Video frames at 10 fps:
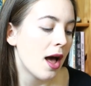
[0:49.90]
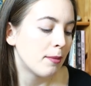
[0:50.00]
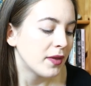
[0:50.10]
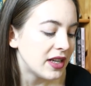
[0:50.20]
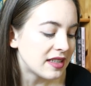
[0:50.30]

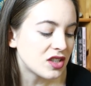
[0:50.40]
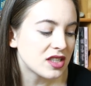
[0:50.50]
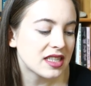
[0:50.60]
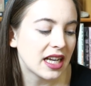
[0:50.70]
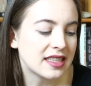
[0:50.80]
But these are
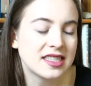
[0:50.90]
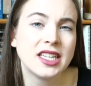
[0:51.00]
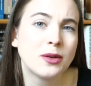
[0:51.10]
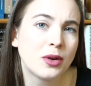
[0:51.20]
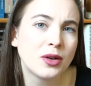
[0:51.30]
just, like,
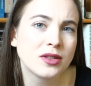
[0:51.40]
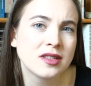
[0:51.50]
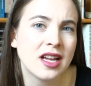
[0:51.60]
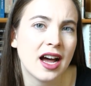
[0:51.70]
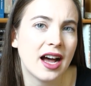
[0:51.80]

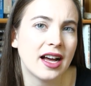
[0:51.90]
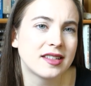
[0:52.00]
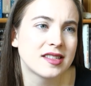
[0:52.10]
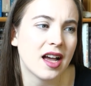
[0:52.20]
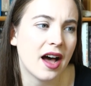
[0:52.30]
sequels
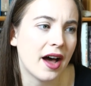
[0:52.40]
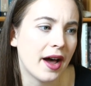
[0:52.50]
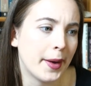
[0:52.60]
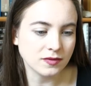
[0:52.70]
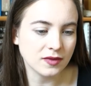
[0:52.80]
that
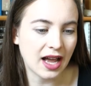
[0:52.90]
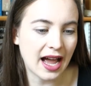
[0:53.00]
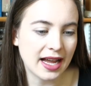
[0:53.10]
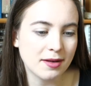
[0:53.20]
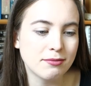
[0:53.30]
I
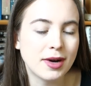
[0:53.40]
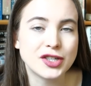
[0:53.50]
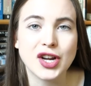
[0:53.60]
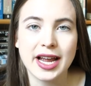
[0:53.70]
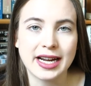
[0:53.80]
had
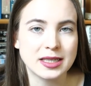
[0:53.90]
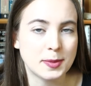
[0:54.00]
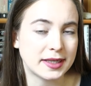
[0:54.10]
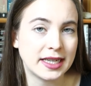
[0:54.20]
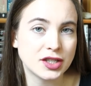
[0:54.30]
much higher
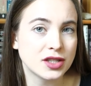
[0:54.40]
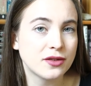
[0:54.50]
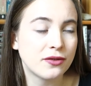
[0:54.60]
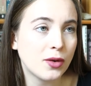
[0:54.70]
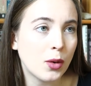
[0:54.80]

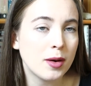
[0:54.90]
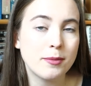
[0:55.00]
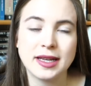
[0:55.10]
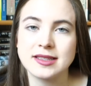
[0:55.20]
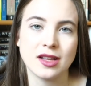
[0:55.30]
expectations for
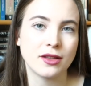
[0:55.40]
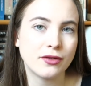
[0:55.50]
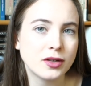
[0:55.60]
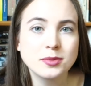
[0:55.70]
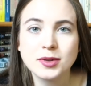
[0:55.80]
based on the
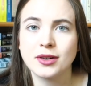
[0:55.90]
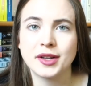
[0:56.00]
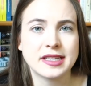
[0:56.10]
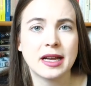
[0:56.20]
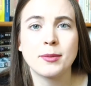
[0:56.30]
first book or
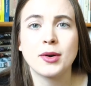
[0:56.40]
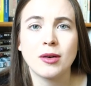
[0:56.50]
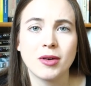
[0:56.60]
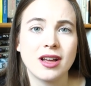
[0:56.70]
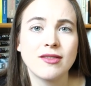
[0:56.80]
the second book
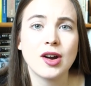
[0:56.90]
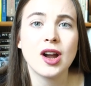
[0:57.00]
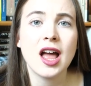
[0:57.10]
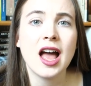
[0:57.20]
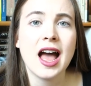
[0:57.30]
or whatever.
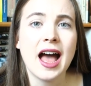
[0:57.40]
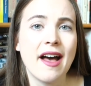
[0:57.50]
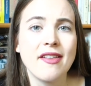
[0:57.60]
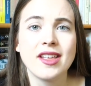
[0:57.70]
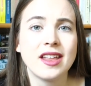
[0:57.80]

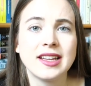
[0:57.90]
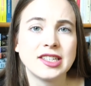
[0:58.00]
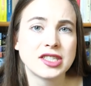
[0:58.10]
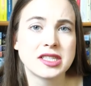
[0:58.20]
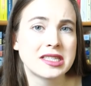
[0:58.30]
And then
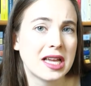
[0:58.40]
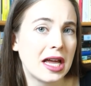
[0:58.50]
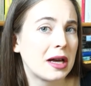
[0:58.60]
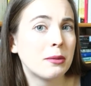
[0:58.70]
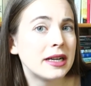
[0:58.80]
it just,
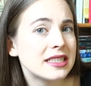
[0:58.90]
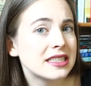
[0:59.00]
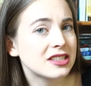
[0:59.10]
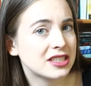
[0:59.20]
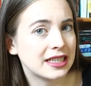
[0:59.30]
like, went
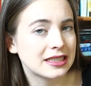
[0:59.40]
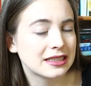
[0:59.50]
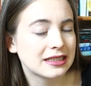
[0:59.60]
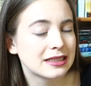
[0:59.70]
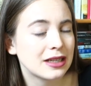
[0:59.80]
to shit.
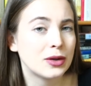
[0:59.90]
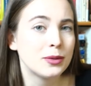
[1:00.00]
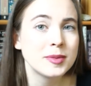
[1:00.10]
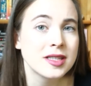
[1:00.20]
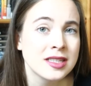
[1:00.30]

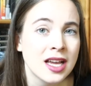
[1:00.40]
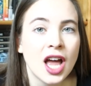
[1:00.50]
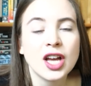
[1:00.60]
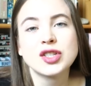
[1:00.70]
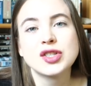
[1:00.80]
Oops.
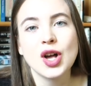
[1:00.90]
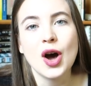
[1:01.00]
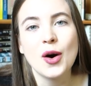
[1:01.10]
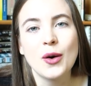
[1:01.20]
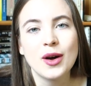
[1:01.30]

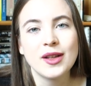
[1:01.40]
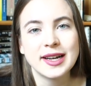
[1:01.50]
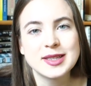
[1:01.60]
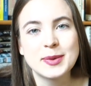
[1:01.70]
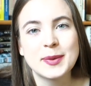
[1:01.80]
So,
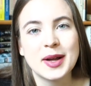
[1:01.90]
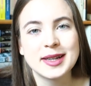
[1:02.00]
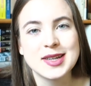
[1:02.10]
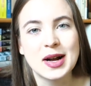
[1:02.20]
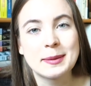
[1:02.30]
that's what we're gonna
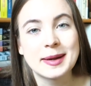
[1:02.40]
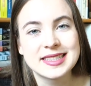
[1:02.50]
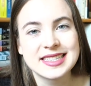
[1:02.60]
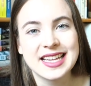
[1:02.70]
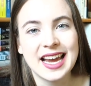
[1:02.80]
talk
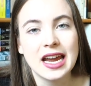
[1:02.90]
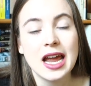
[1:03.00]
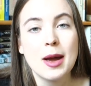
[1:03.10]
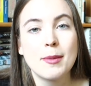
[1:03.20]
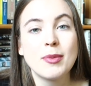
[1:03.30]
about today.
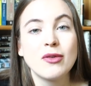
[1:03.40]
But